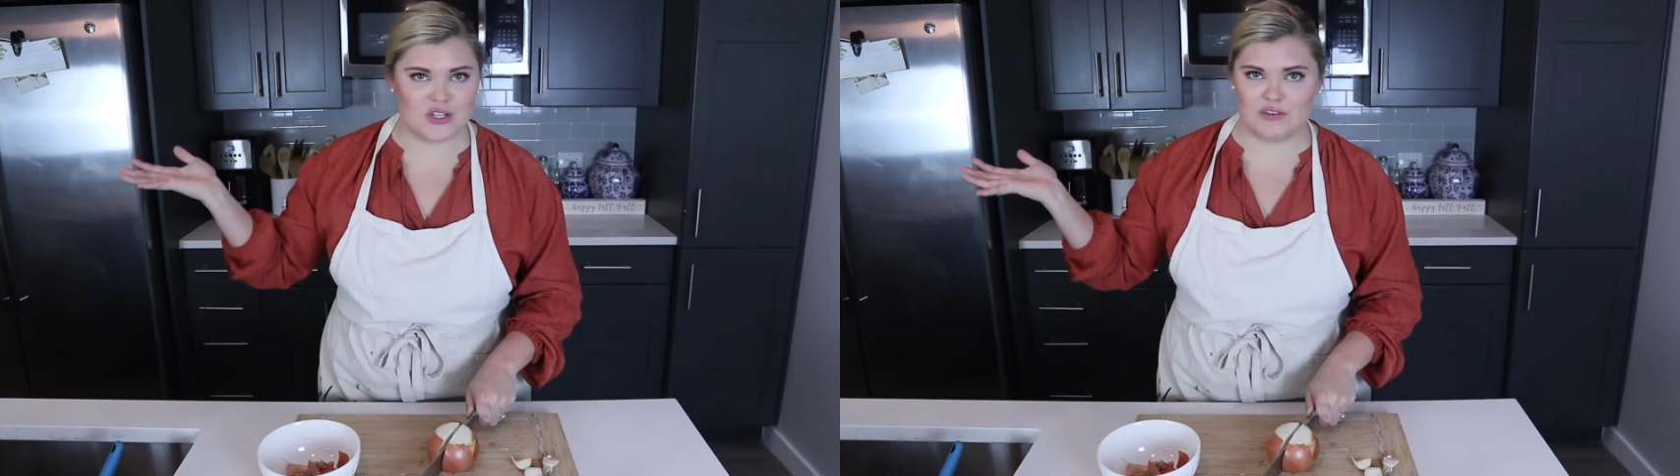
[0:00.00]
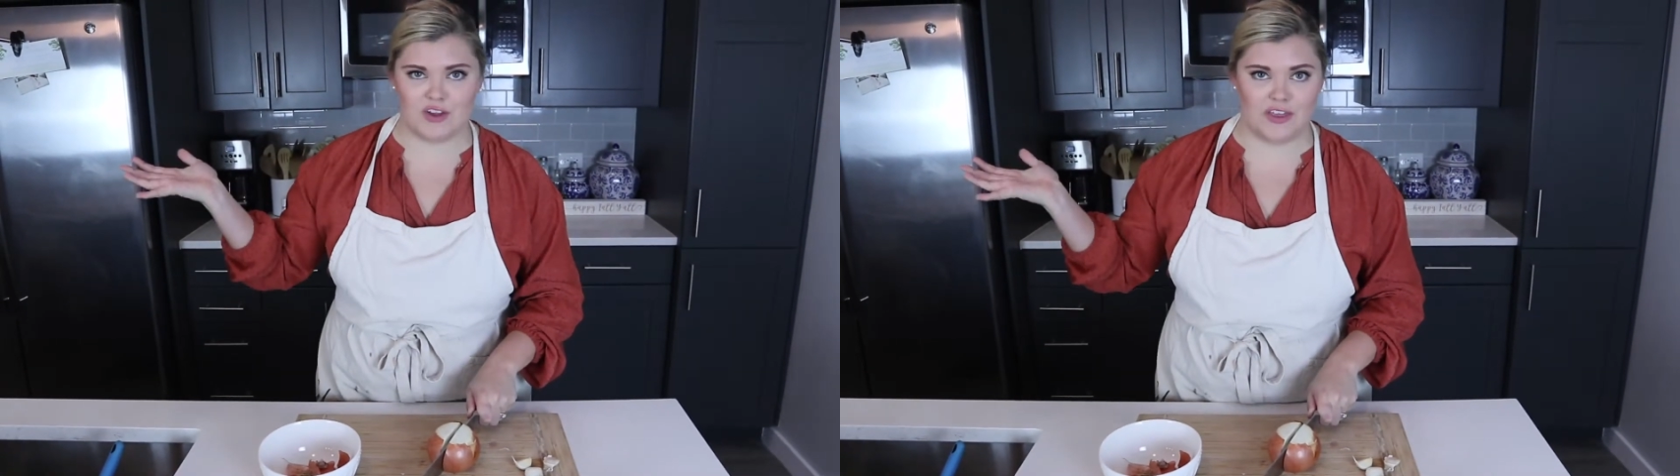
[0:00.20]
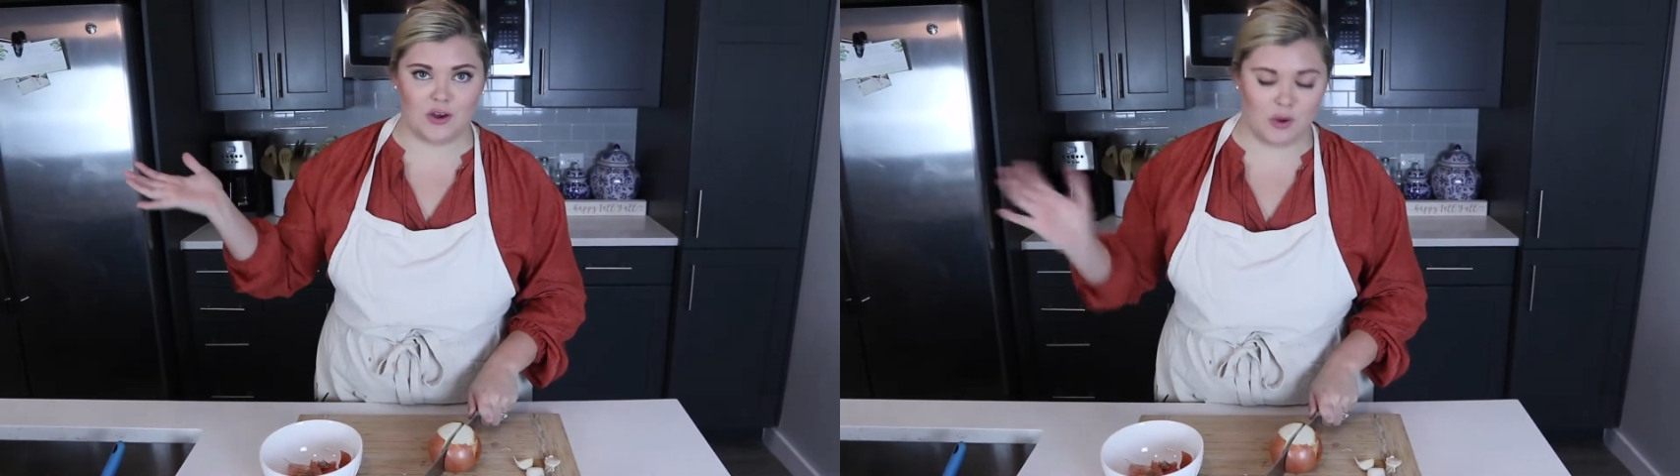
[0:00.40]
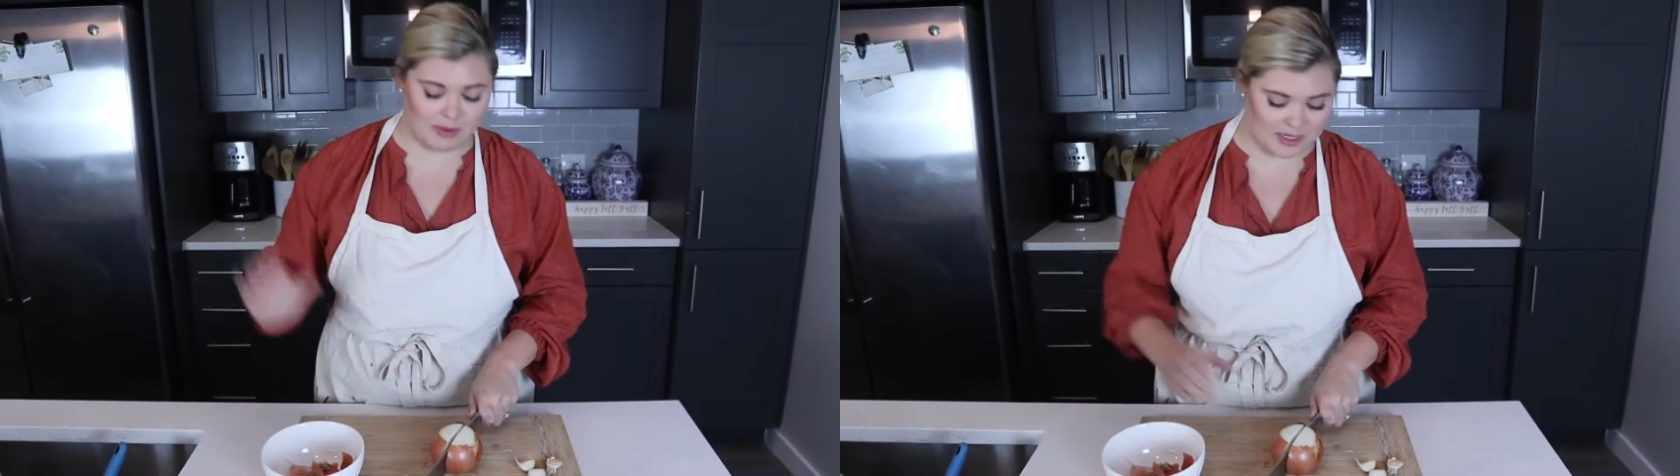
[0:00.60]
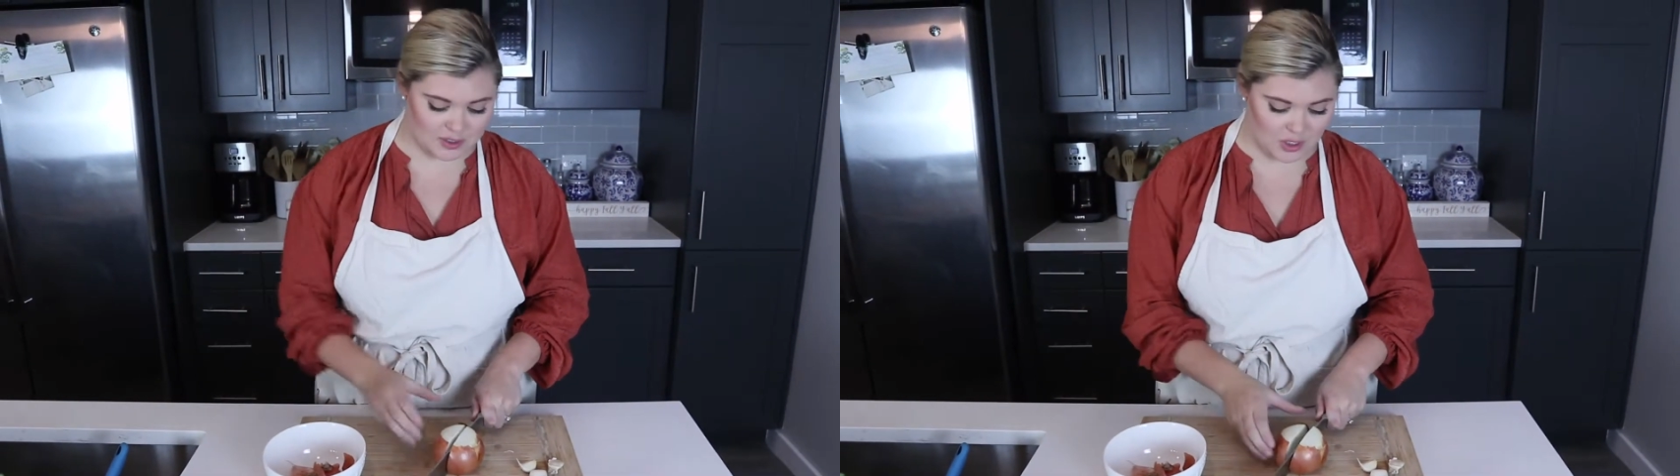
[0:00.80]
everything on
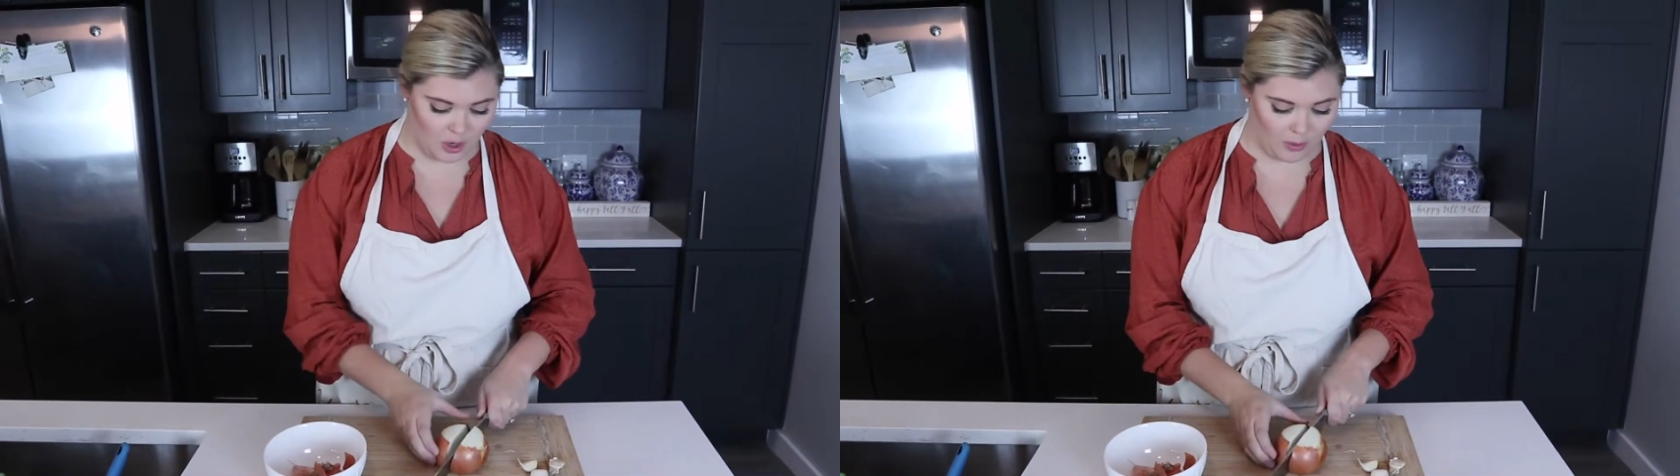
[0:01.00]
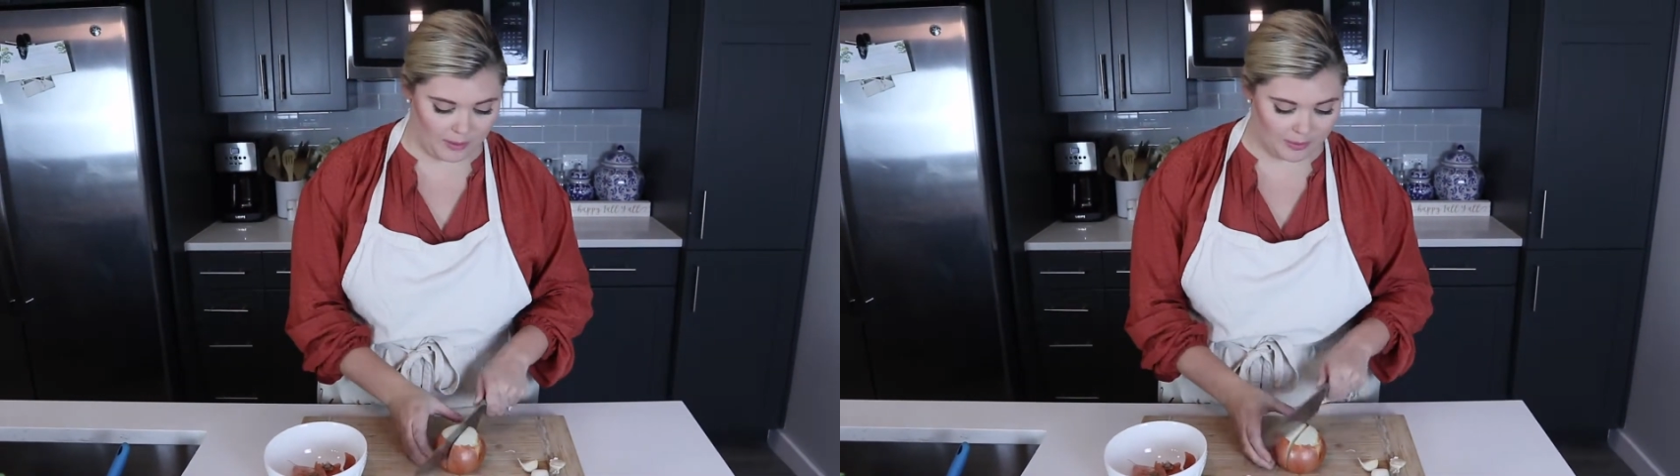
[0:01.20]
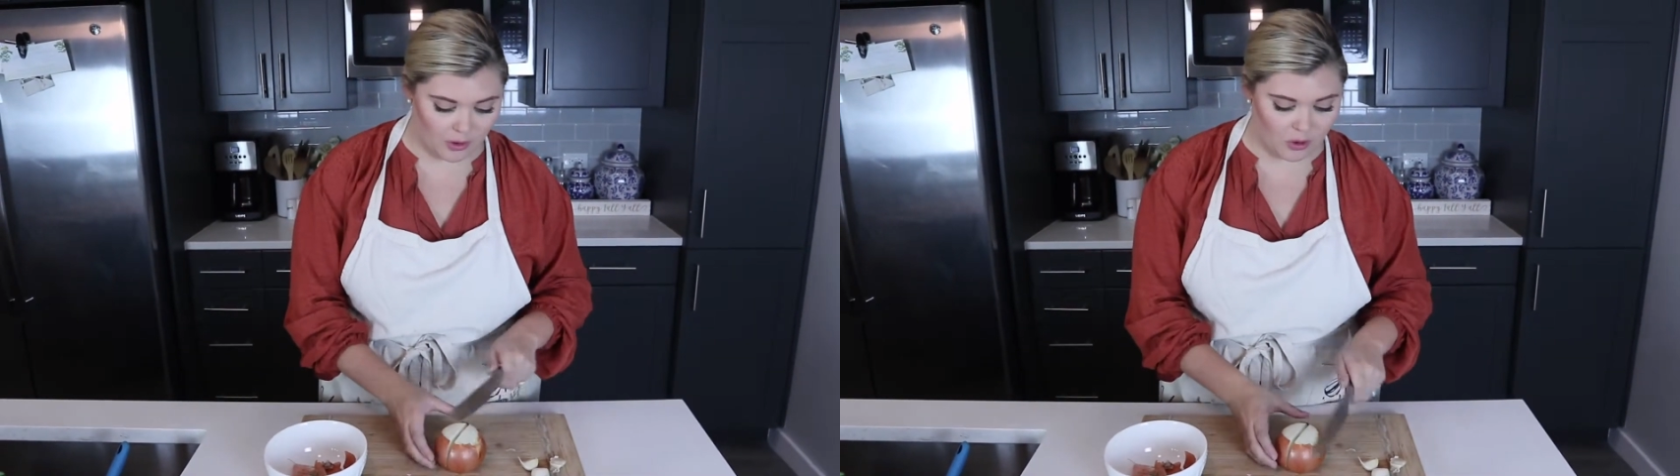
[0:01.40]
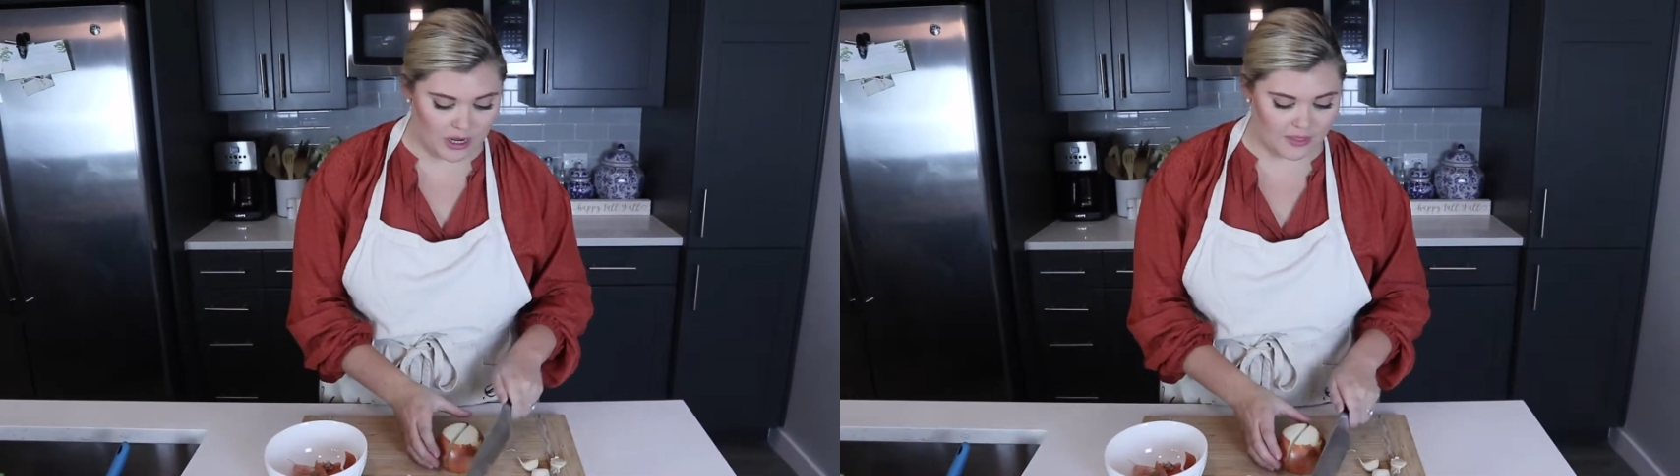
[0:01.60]
me, so I put on